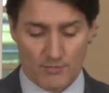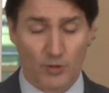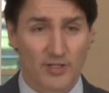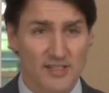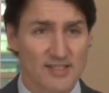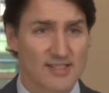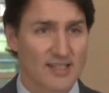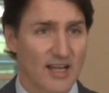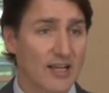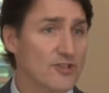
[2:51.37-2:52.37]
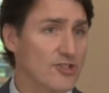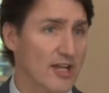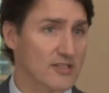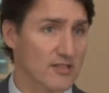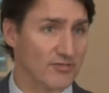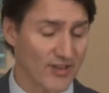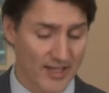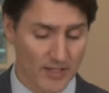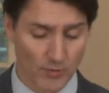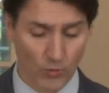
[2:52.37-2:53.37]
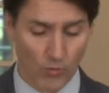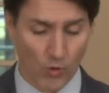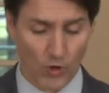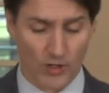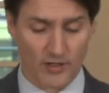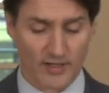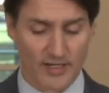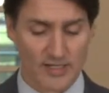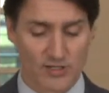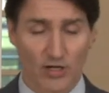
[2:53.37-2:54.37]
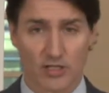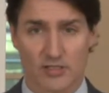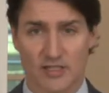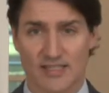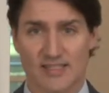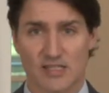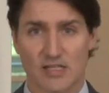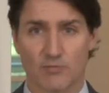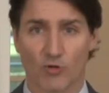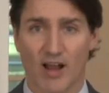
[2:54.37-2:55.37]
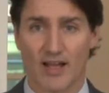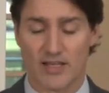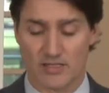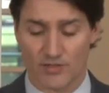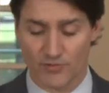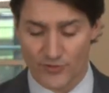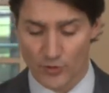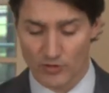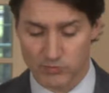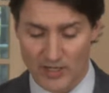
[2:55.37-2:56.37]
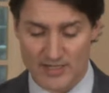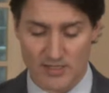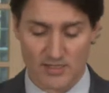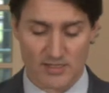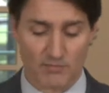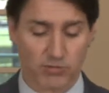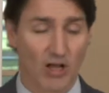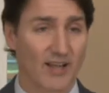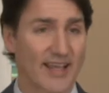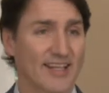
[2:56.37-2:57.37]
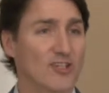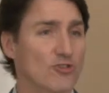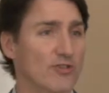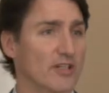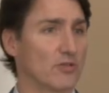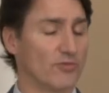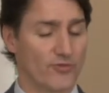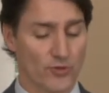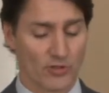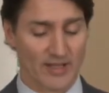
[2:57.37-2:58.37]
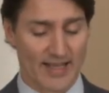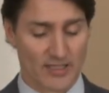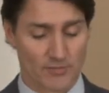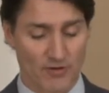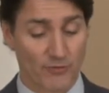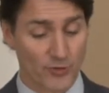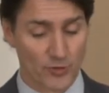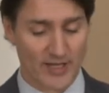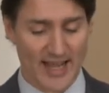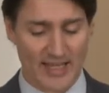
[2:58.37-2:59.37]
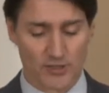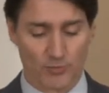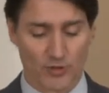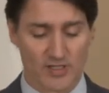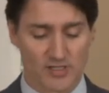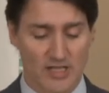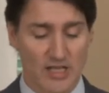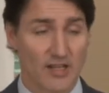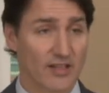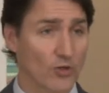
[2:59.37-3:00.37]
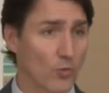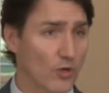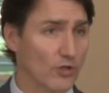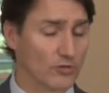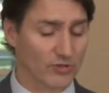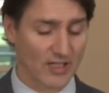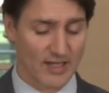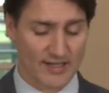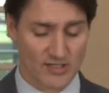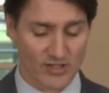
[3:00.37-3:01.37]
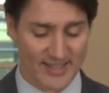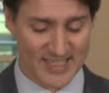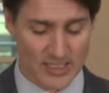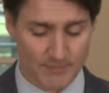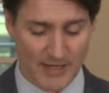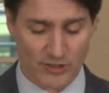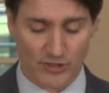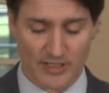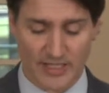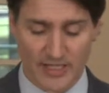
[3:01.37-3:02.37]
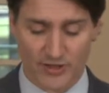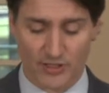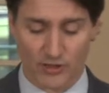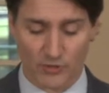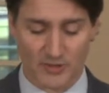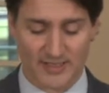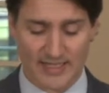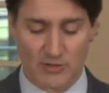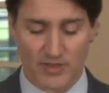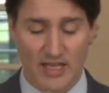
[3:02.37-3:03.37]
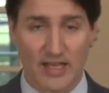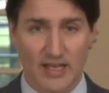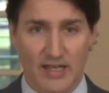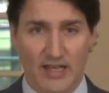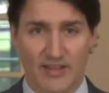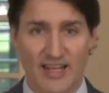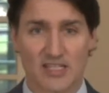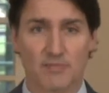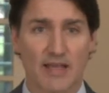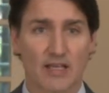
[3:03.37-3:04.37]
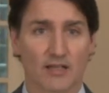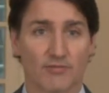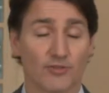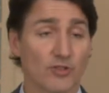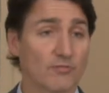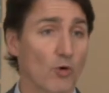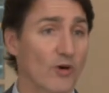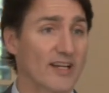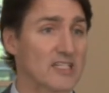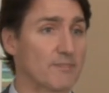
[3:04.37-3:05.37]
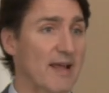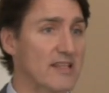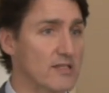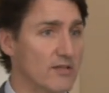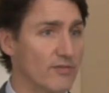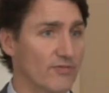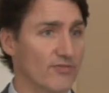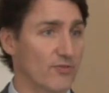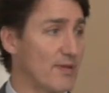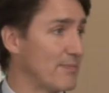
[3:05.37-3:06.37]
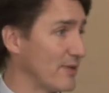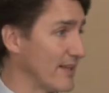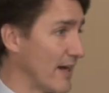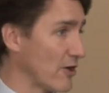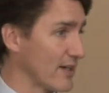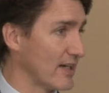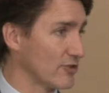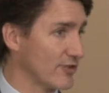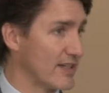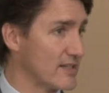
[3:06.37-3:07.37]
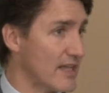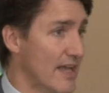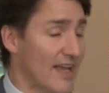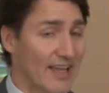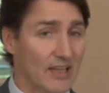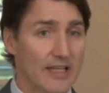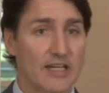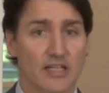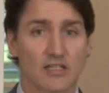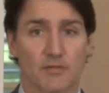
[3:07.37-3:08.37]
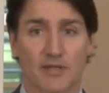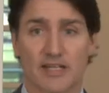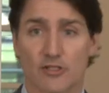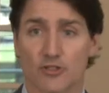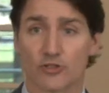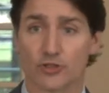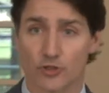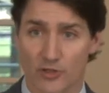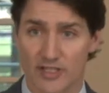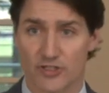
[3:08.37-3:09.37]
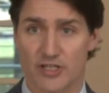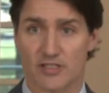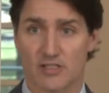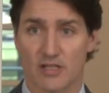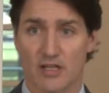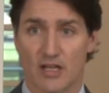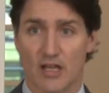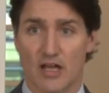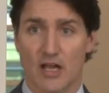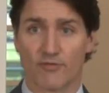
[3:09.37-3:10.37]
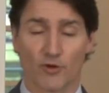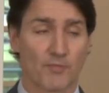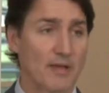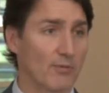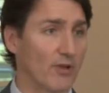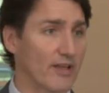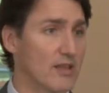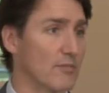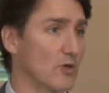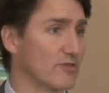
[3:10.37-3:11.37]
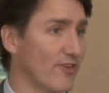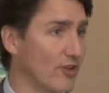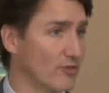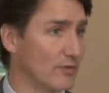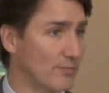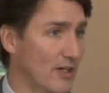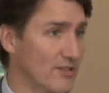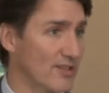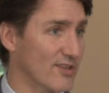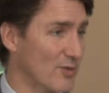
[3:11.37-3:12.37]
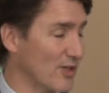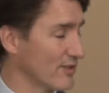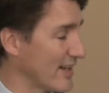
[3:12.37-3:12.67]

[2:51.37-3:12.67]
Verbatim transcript: Putin's unjustifiable war is causing a steep rise in fuel prices and blockading critical fuel ex food exports that the world relies especially in the global south, and that's making food more expensive for people in our countries and leading to potential shortages uh, for people in the most vulnerable parts of the world.